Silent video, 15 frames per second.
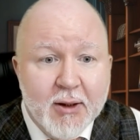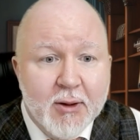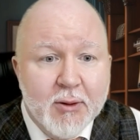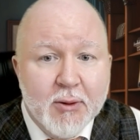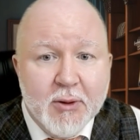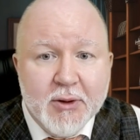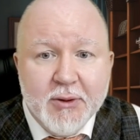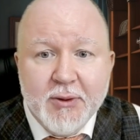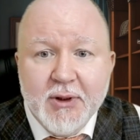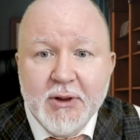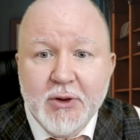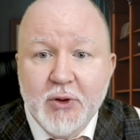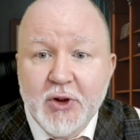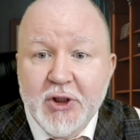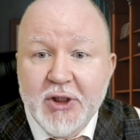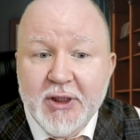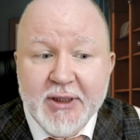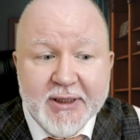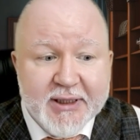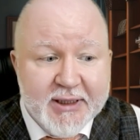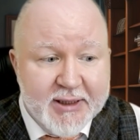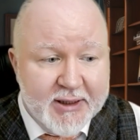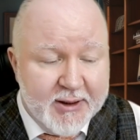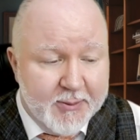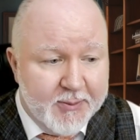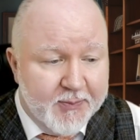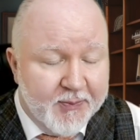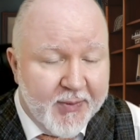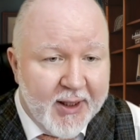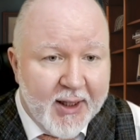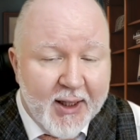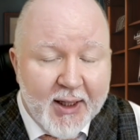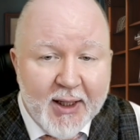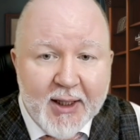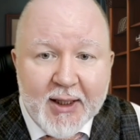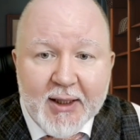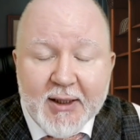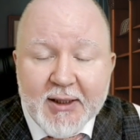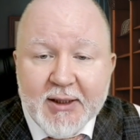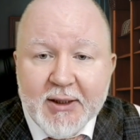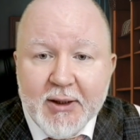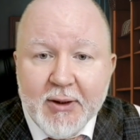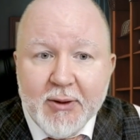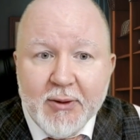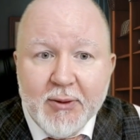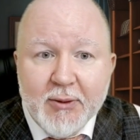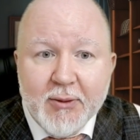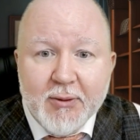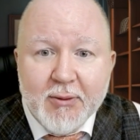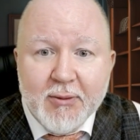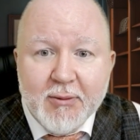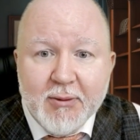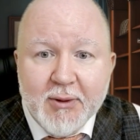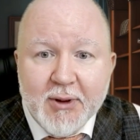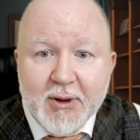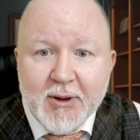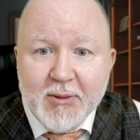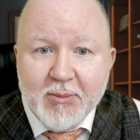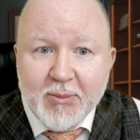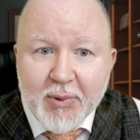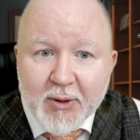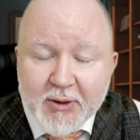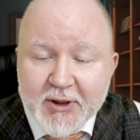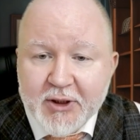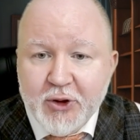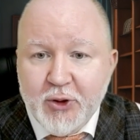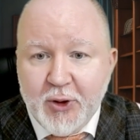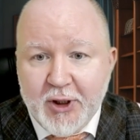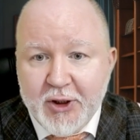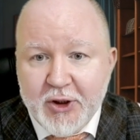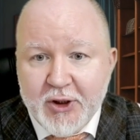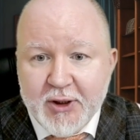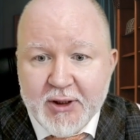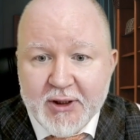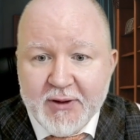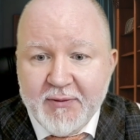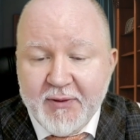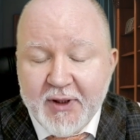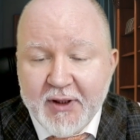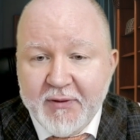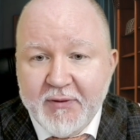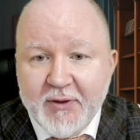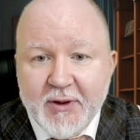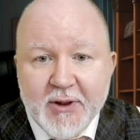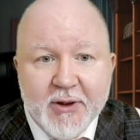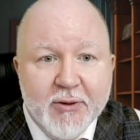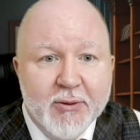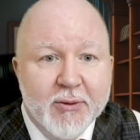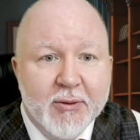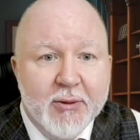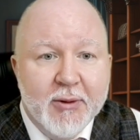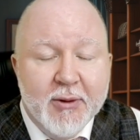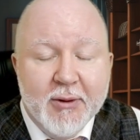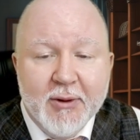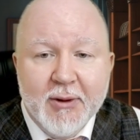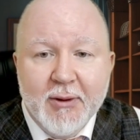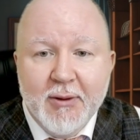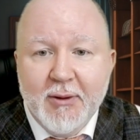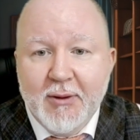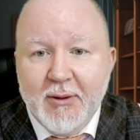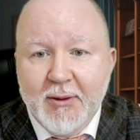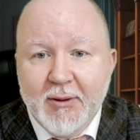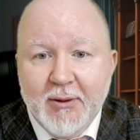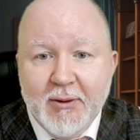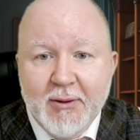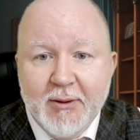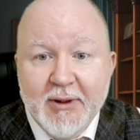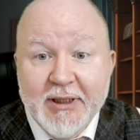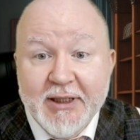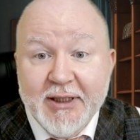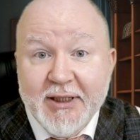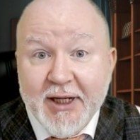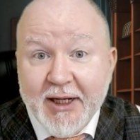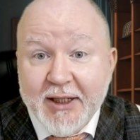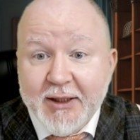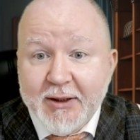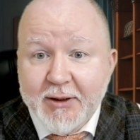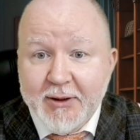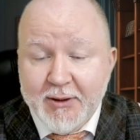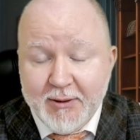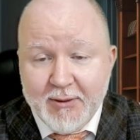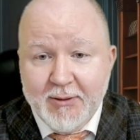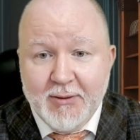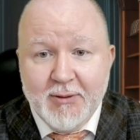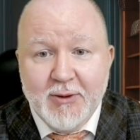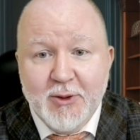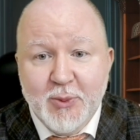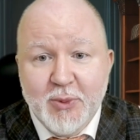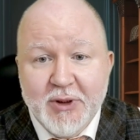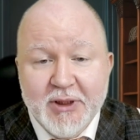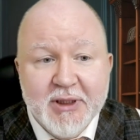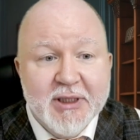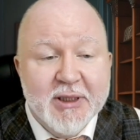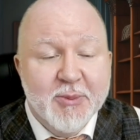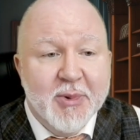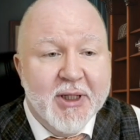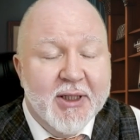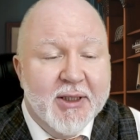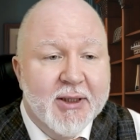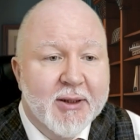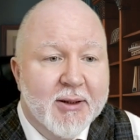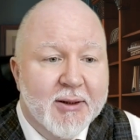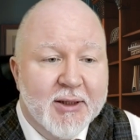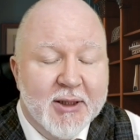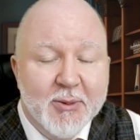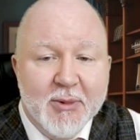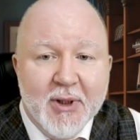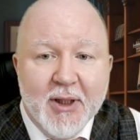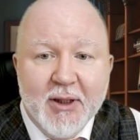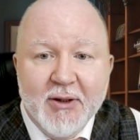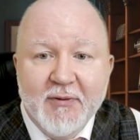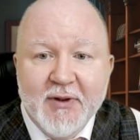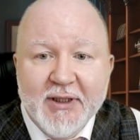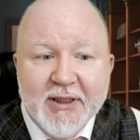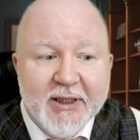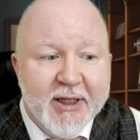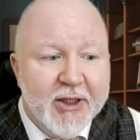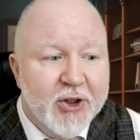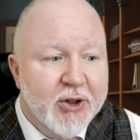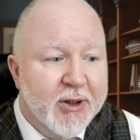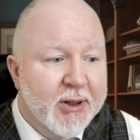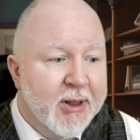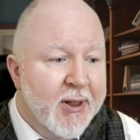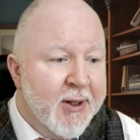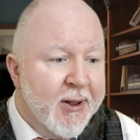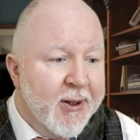or to the judicial system. So in both situations, if ever you intend to participate in some kind of litigation,